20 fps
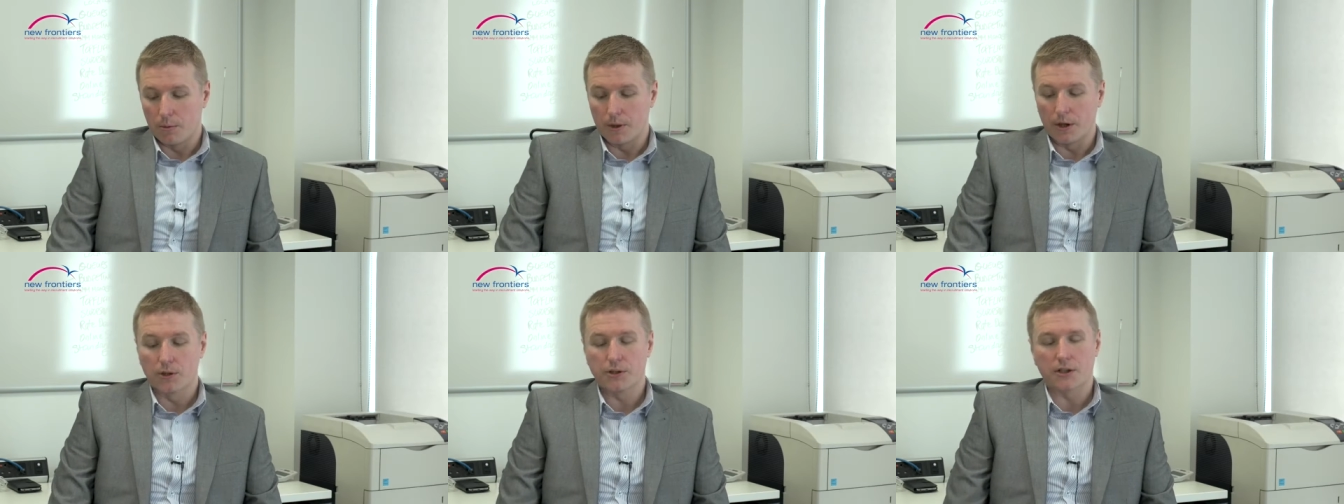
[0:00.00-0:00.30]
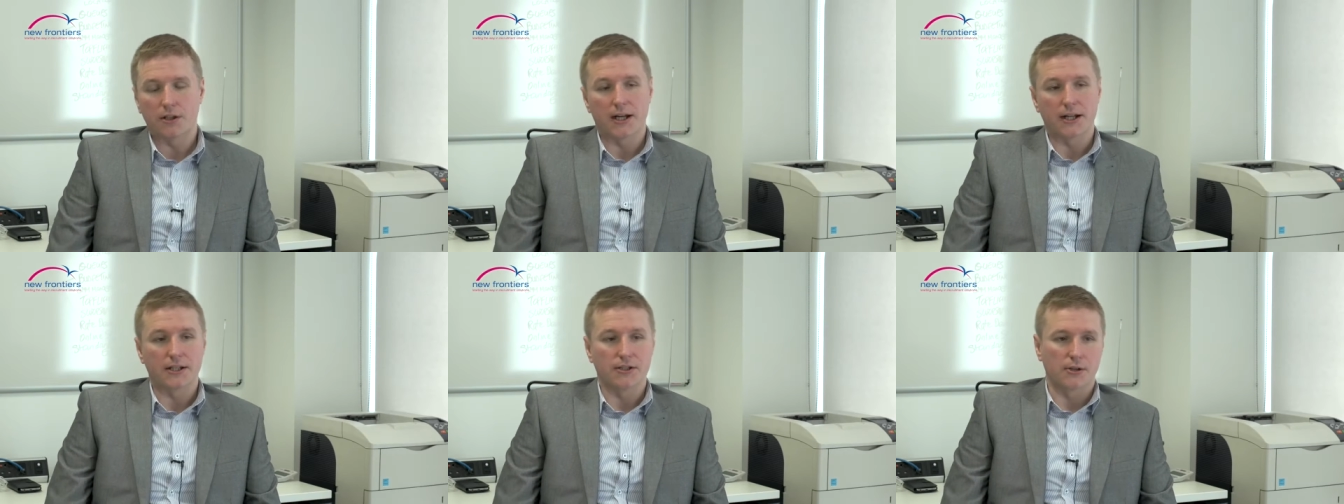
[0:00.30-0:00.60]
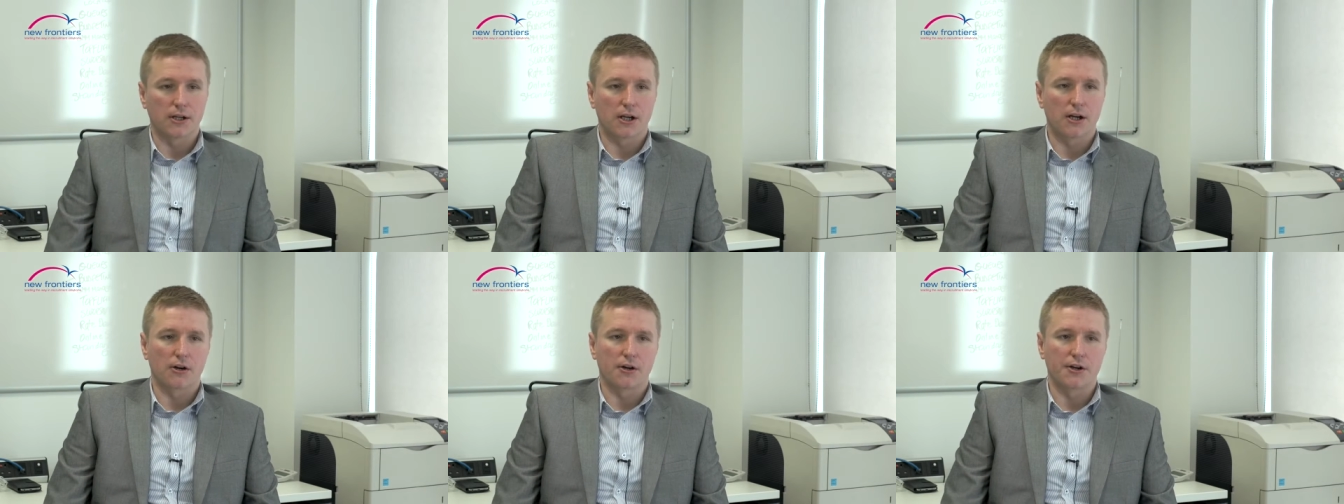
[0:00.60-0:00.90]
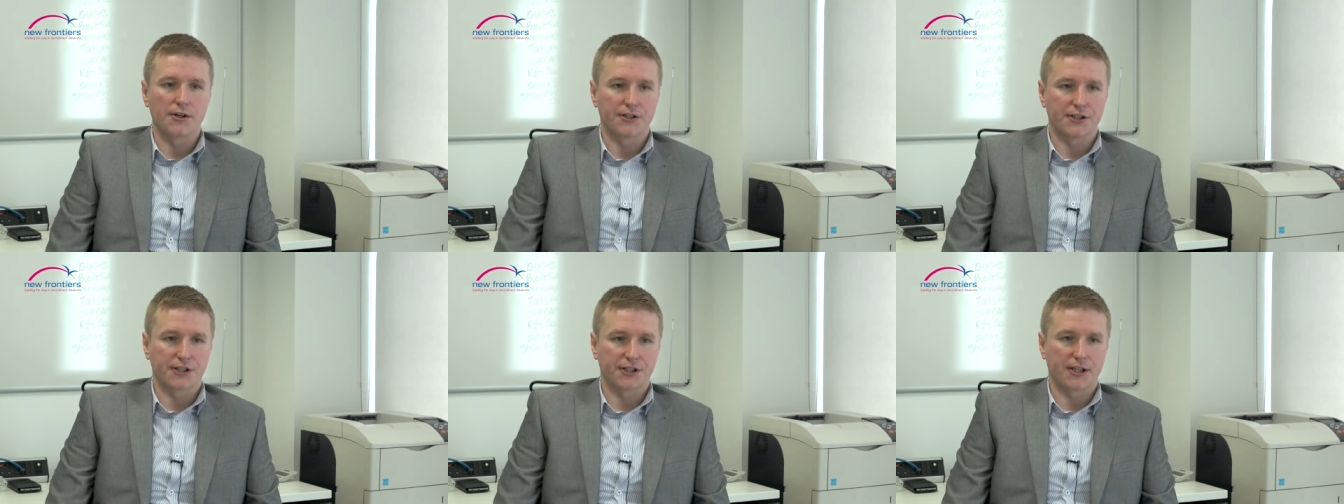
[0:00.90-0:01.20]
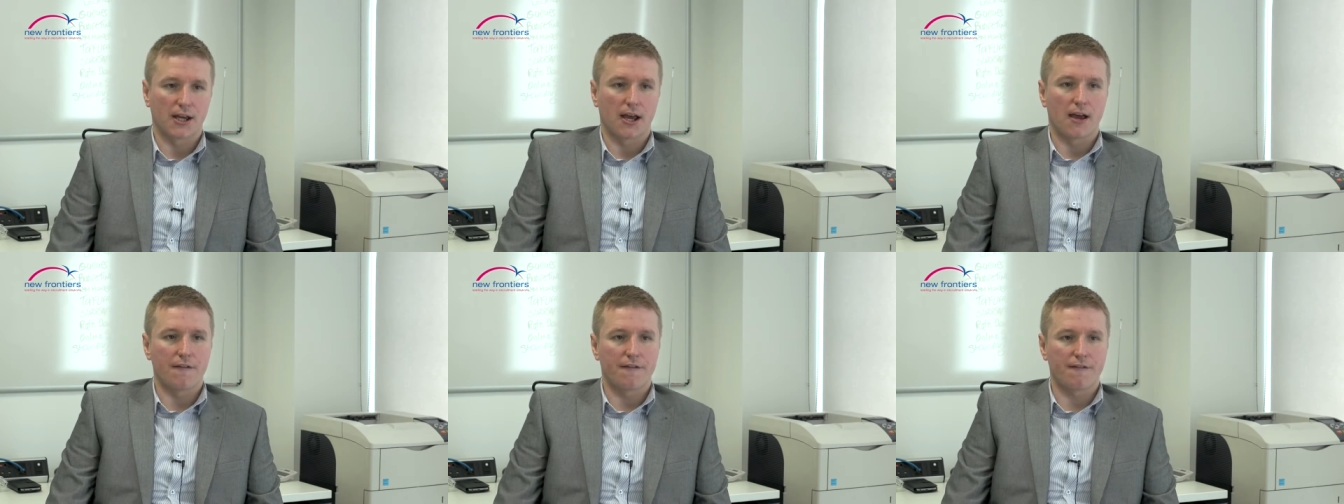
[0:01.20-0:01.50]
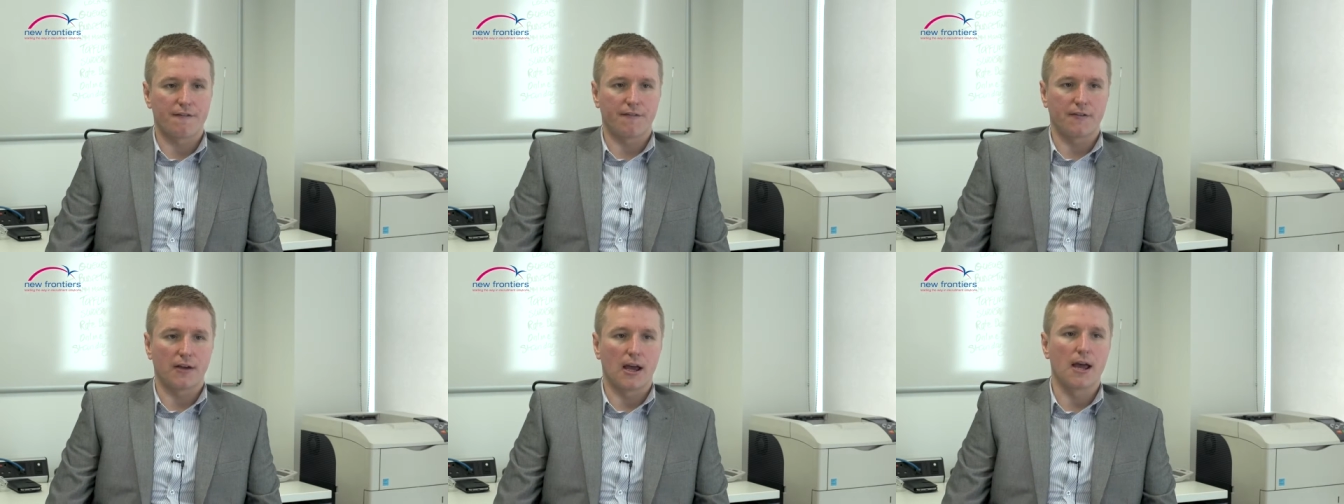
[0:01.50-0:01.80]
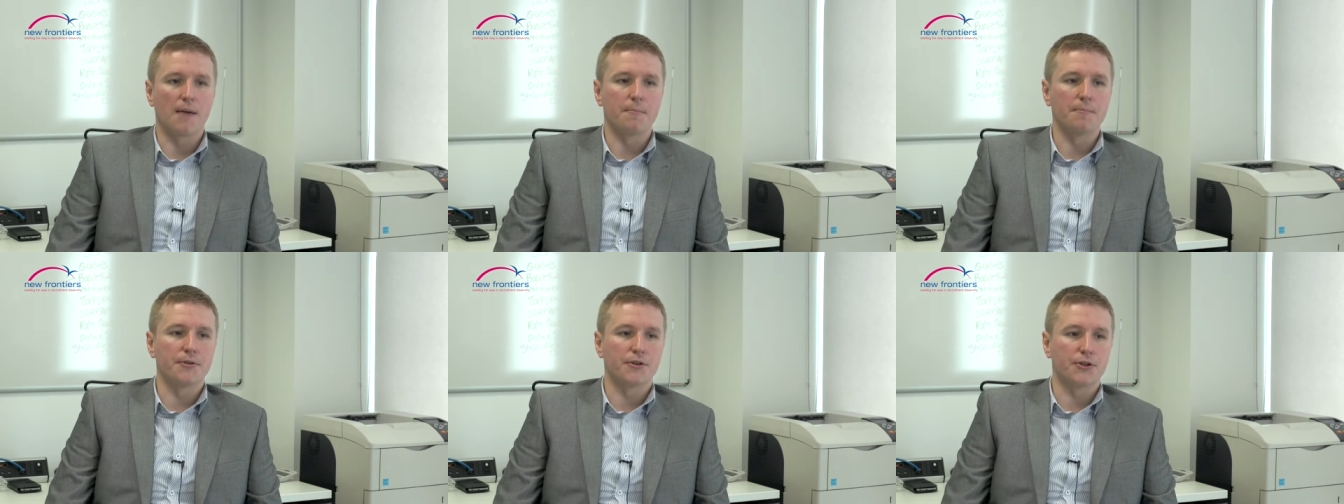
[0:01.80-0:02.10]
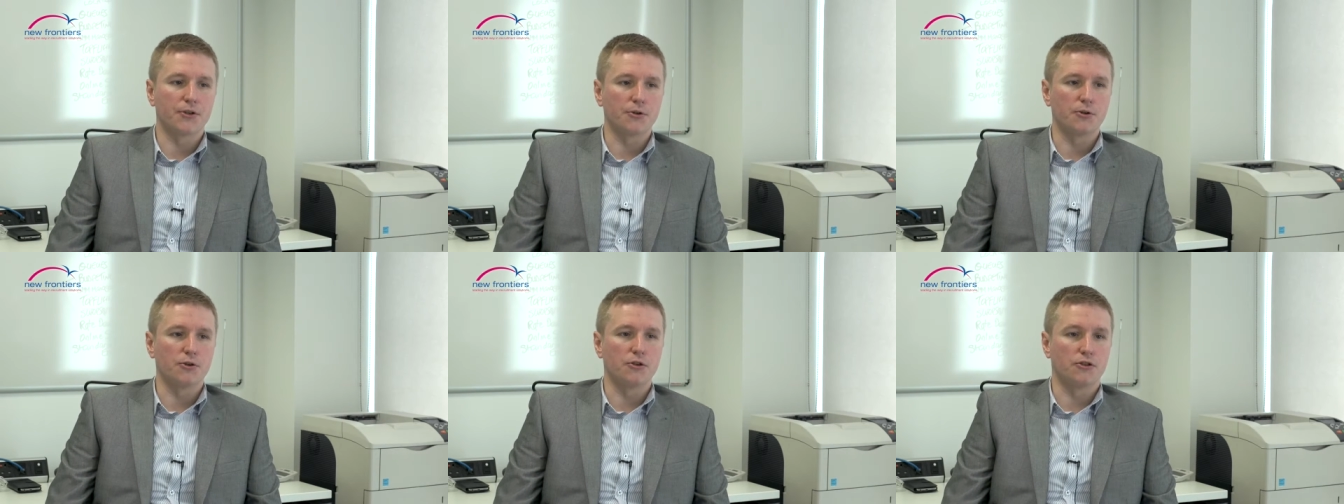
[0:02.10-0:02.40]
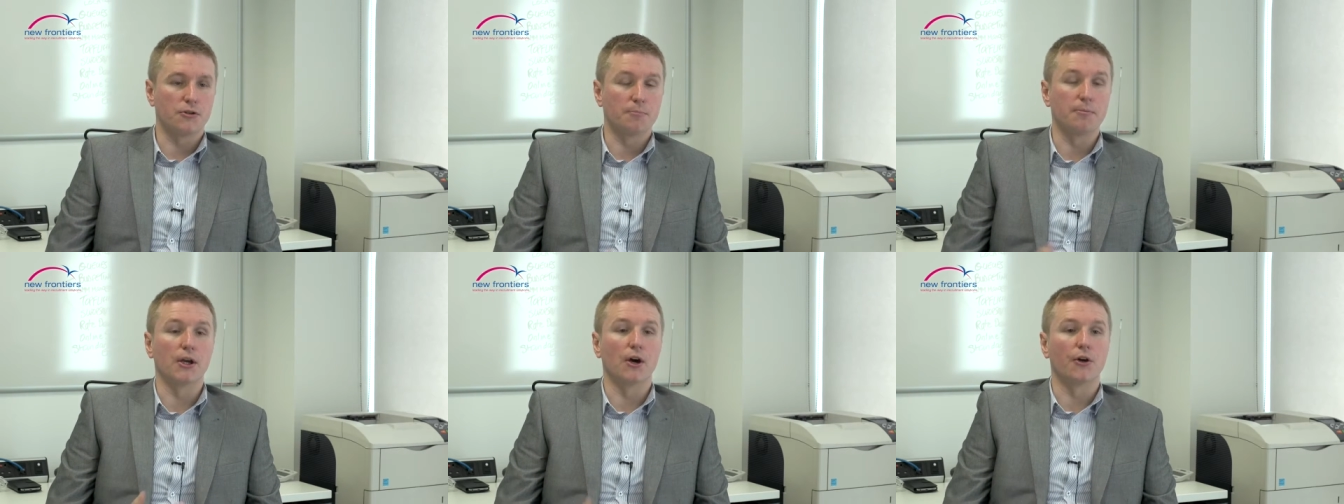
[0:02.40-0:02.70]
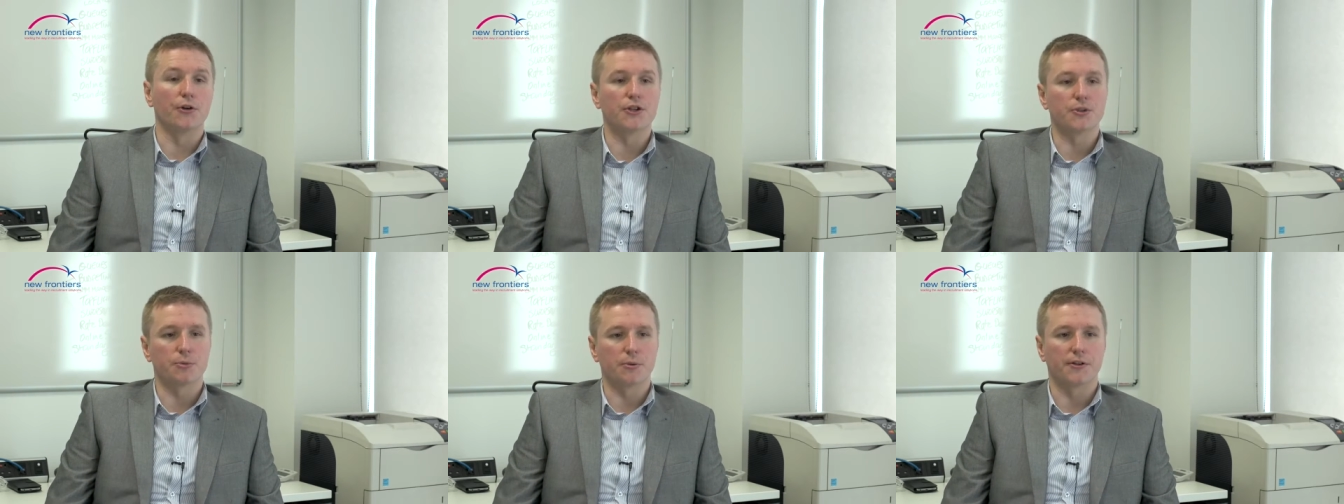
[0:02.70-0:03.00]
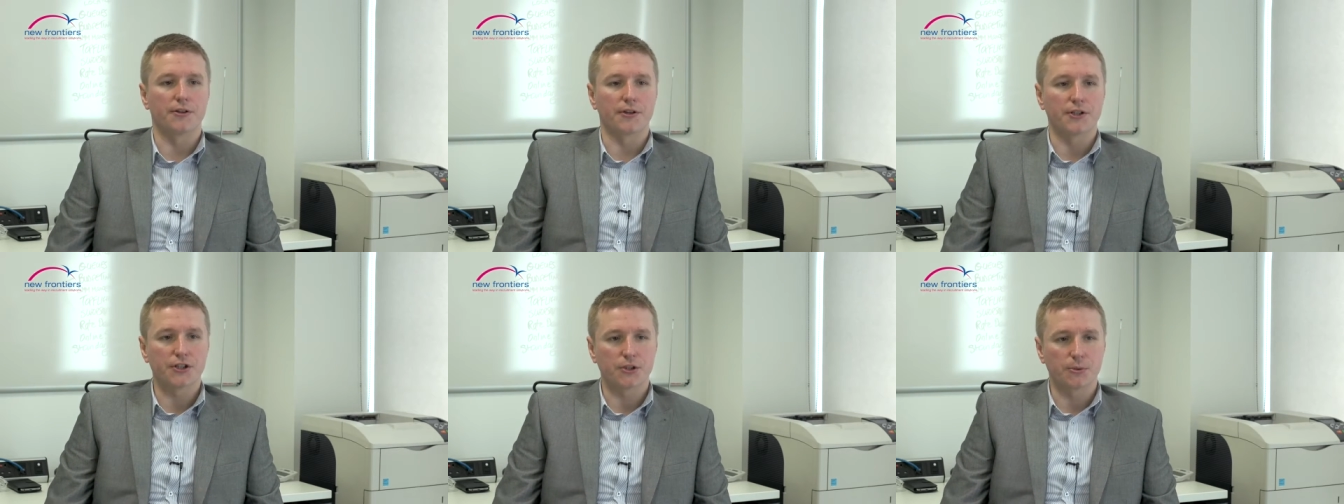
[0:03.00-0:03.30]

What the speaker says: We also like to encourage the staff to be honest with us,